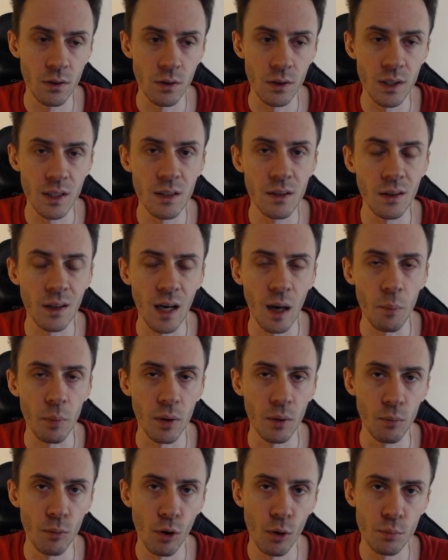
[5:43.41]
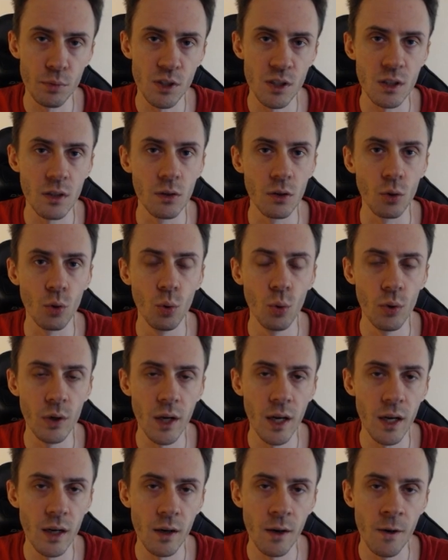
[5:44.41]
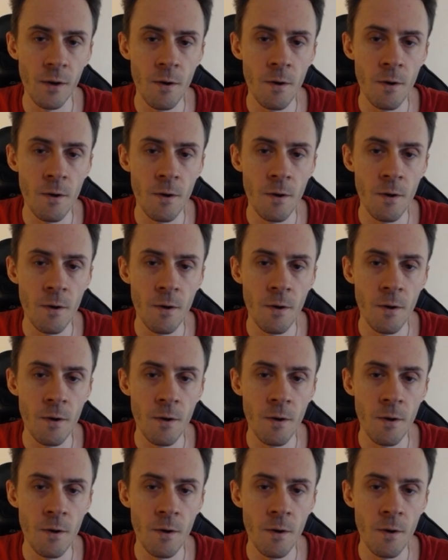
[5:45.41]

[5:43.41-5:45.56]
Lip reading: kill a couple mobs, kill Cookie,